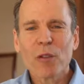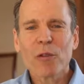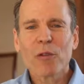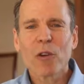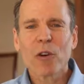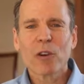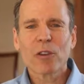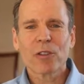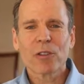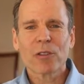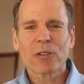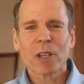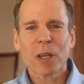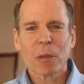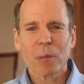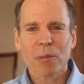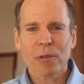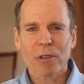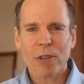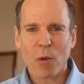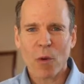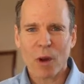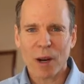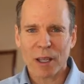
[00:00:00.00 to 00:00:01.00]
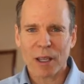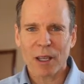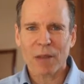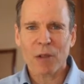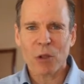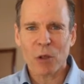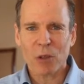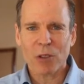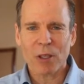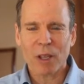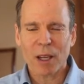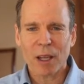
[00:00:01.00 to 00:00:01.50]
the first tips I want to give
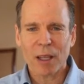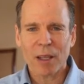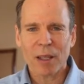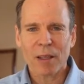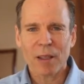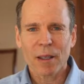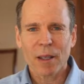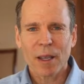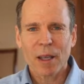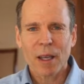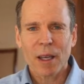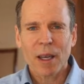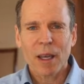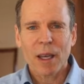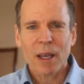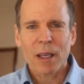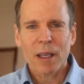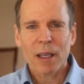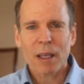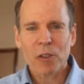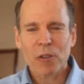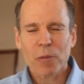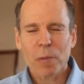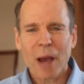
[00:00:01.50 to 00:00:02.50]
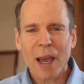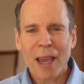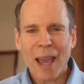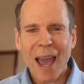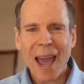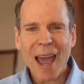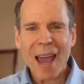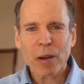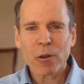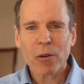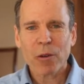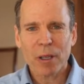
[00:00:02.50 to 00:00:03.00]
you today is my
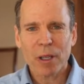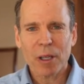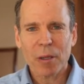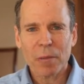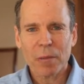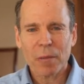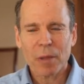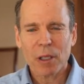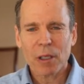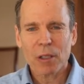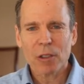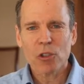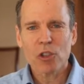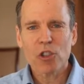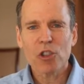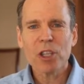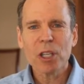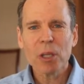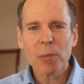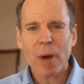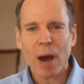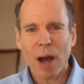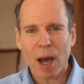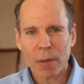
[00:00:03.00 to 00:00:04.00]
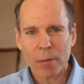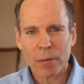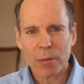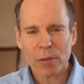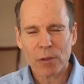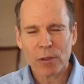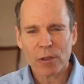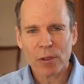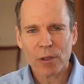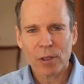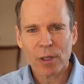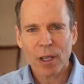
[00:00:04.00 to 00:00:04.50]
acronym
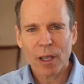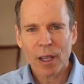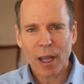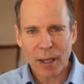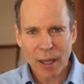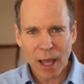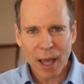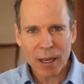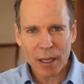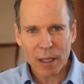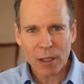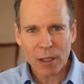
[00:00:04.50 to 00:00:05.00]
G-BOMBS, and that